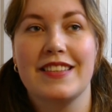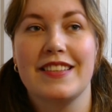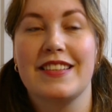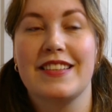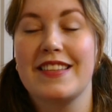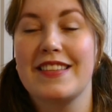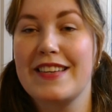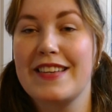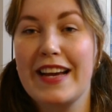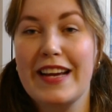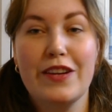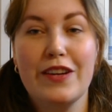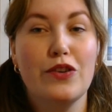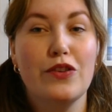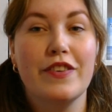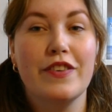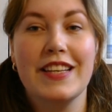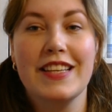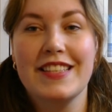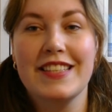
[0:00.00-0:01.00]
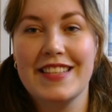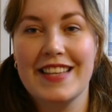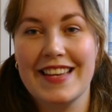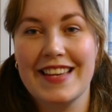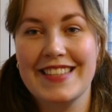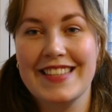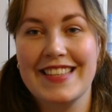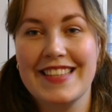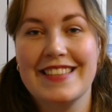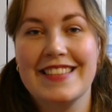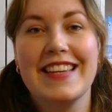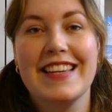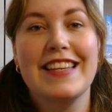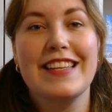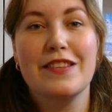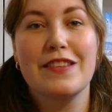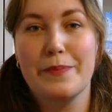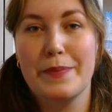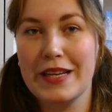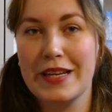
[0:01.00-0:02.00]
The title already says it. It
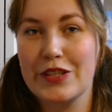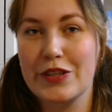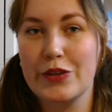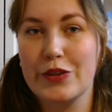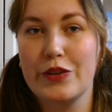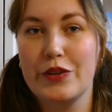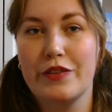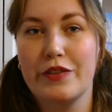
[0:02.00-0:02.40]
is magical.